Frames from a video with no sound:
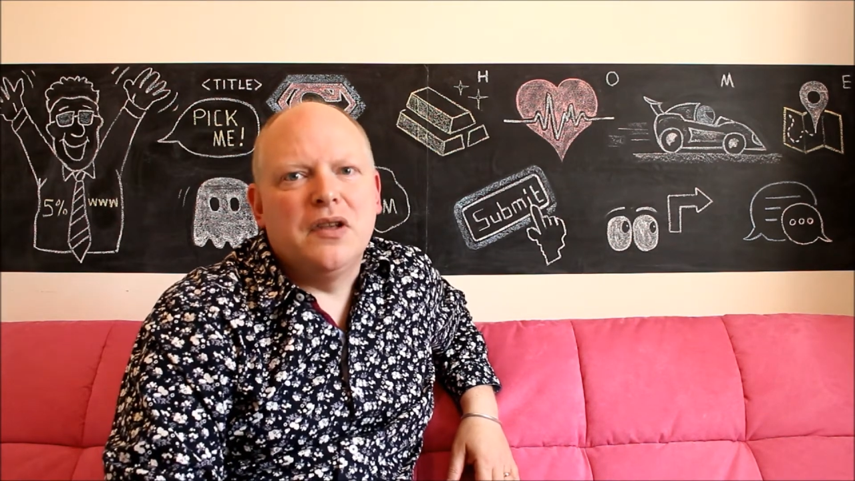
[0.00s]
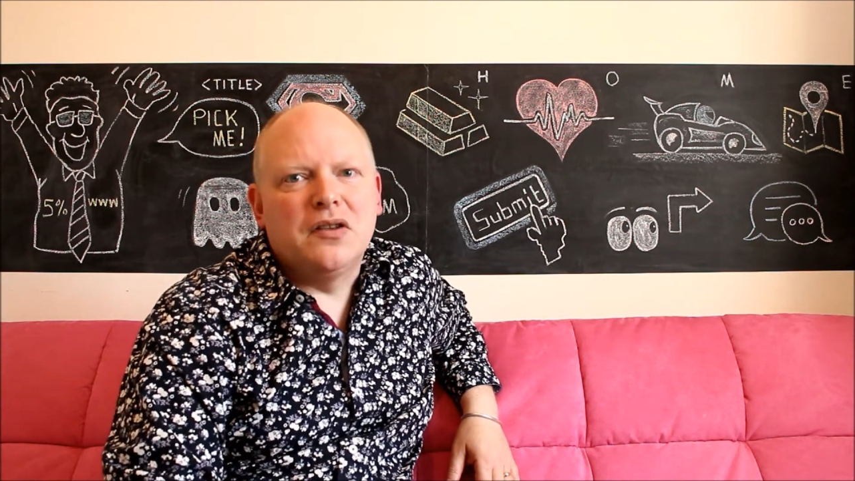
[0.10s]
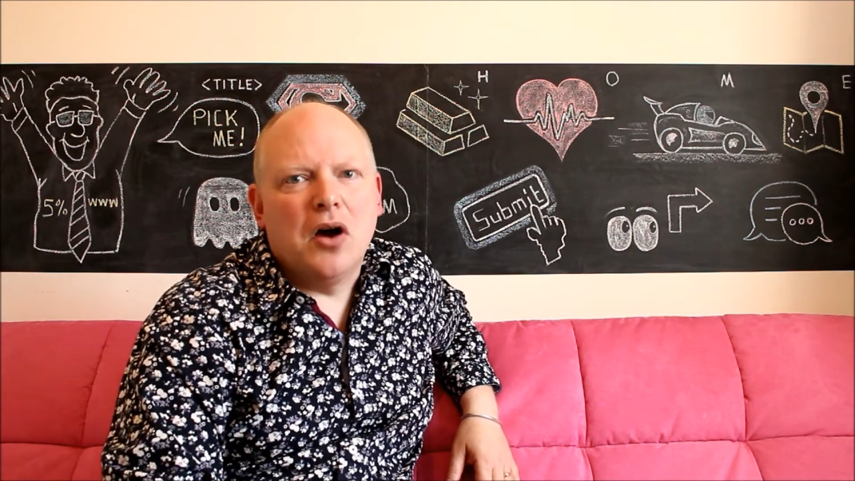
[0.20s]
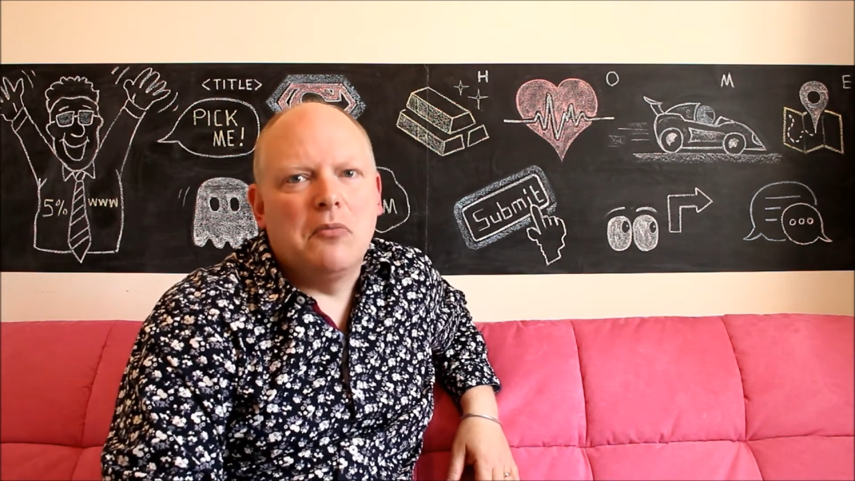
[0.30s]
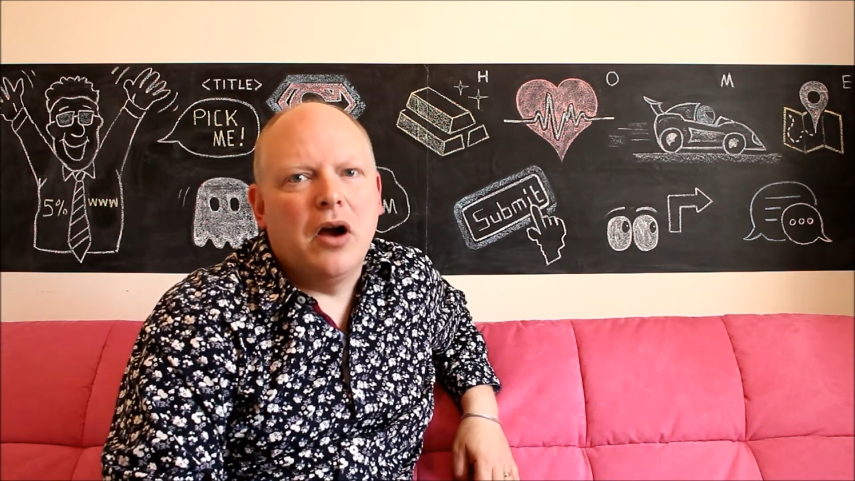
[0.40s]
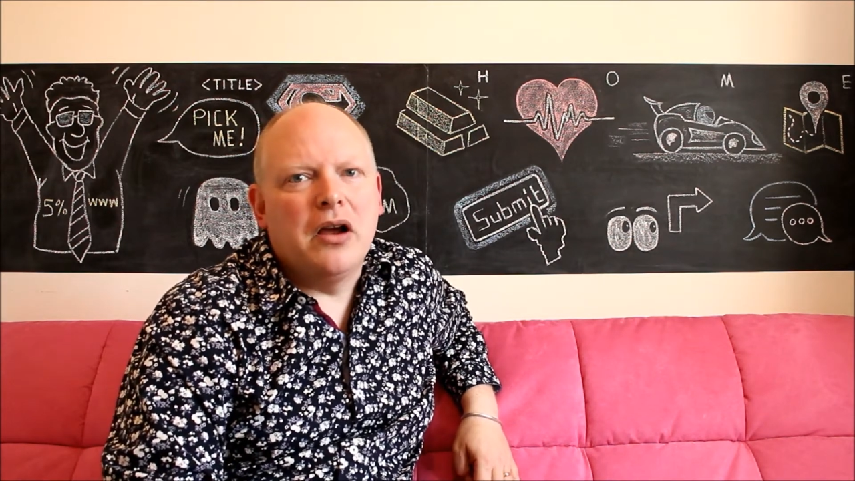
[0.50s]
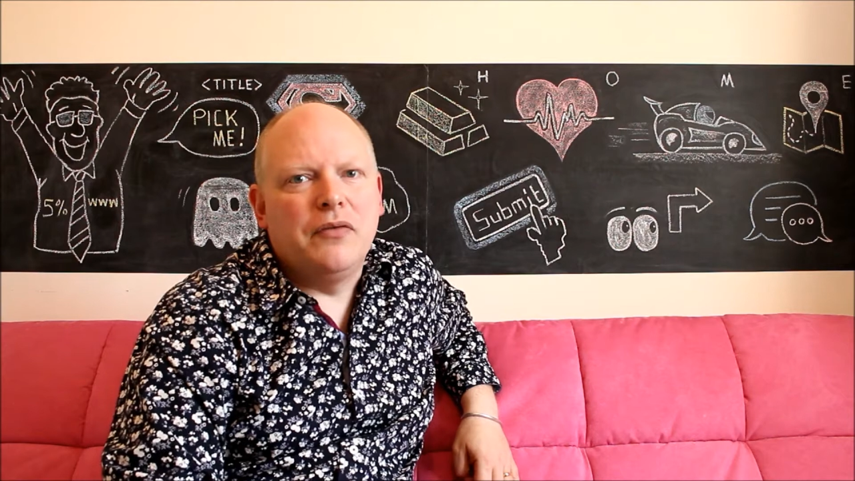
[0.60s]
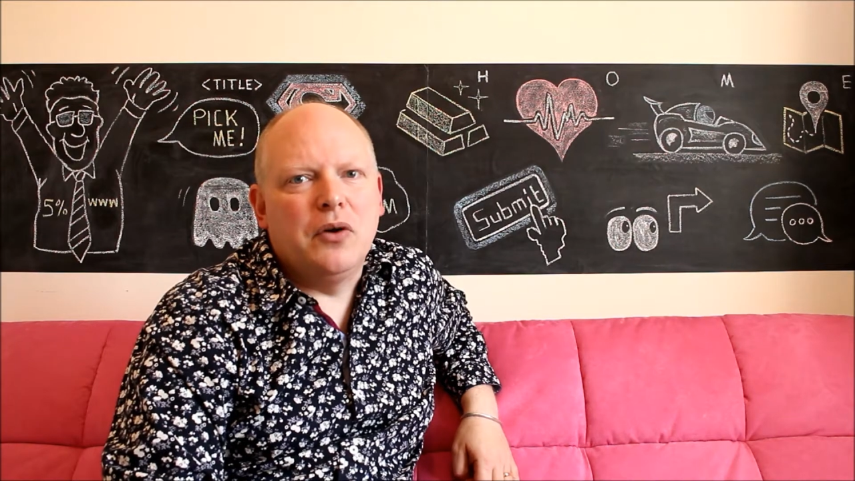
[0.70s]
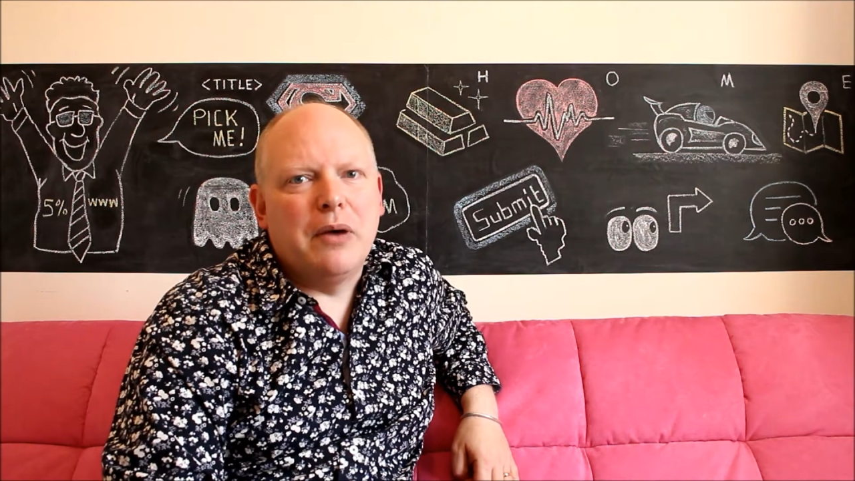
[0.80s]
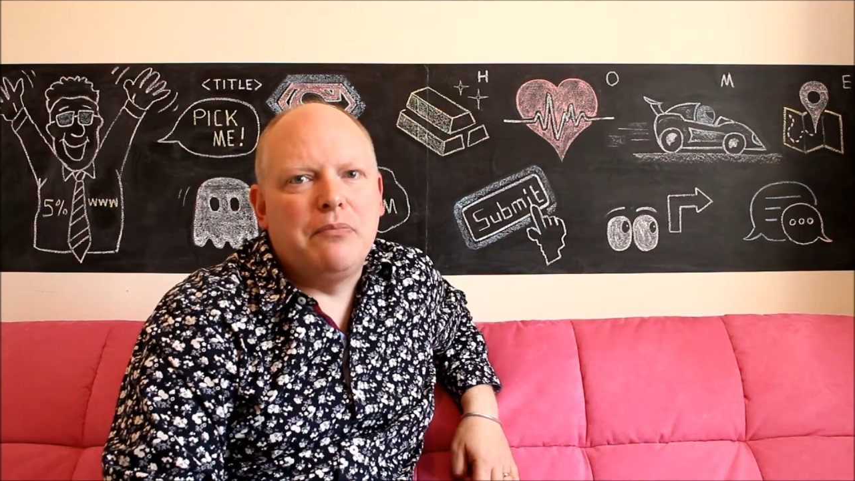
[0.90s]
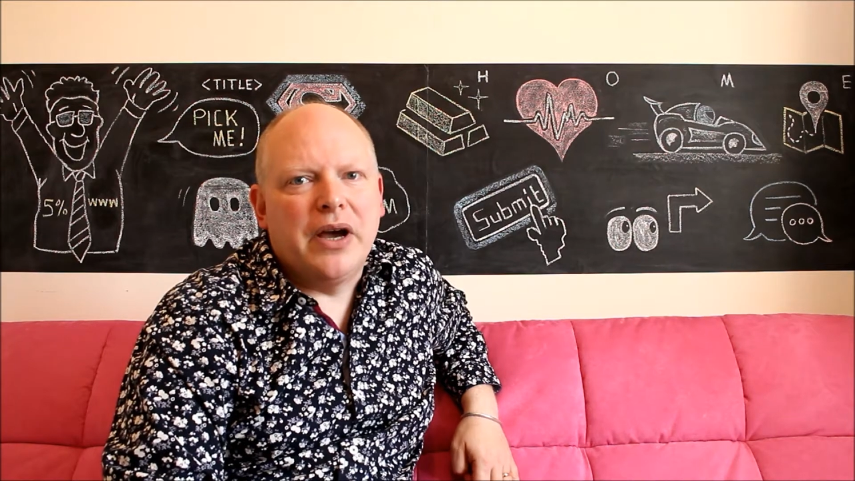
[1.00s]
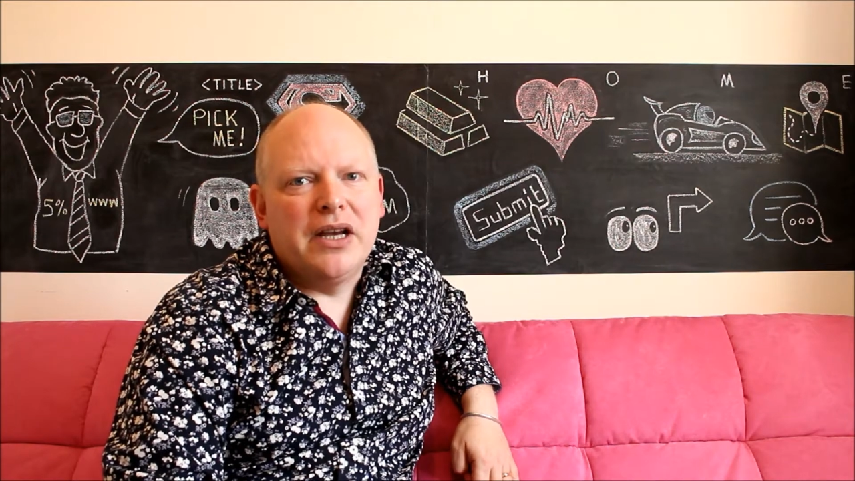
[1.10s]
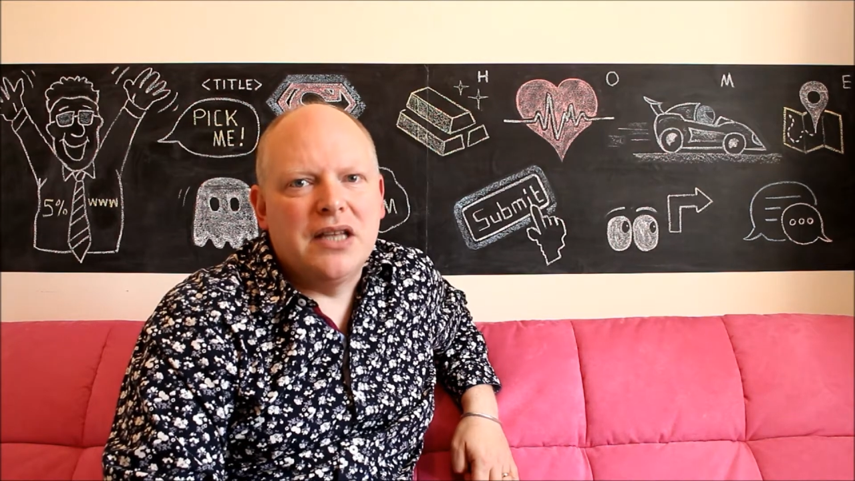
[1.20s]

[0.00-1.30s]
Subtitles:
the top right of your web page.